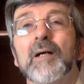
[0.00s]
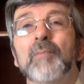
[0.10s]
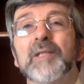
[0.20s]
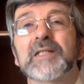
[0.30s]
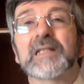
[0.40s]

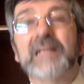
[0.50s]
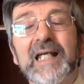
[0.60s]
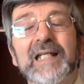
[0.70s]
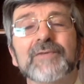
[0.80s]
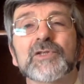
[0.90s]
but
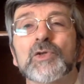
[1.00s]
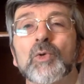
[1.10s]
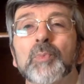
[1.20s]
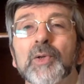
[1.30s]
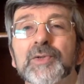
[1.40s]
slaves
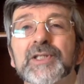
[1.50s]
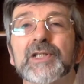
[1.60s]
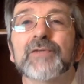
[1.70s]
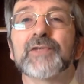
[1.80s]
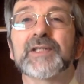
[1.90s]
or
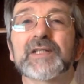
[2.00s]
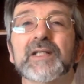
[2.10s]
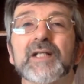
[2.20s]
bondservants,